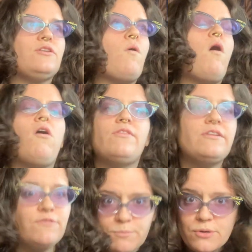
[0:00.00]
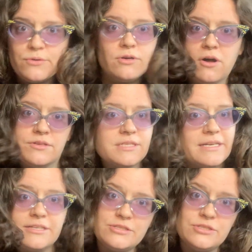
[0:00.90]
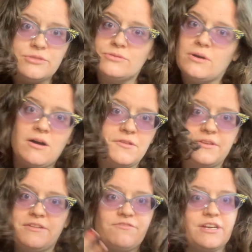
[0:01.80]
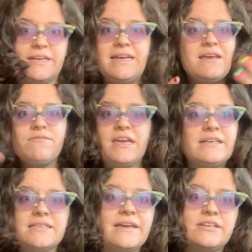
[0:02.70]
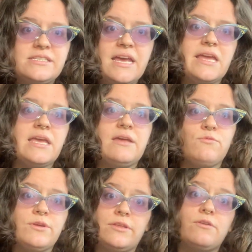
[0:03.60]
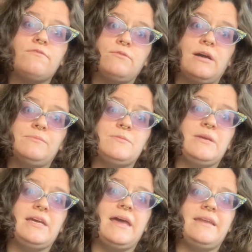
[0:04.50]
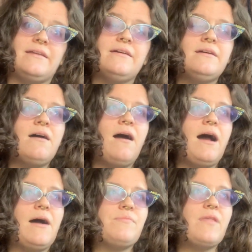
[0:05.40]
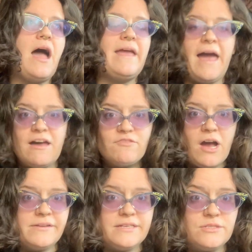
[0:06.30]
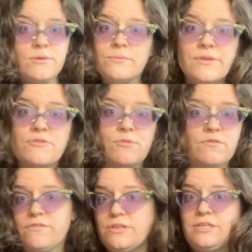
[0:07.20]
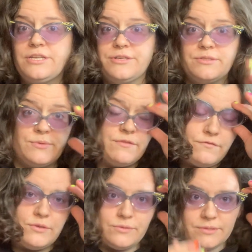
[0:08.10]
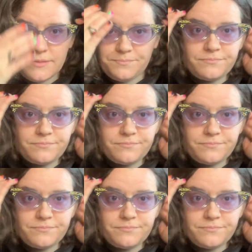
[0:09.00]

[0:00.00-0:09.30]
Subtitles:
all the different protocols I could do, all the different things I could take. It really overwhelms me. And I have gotten into a rhythm over the years with foods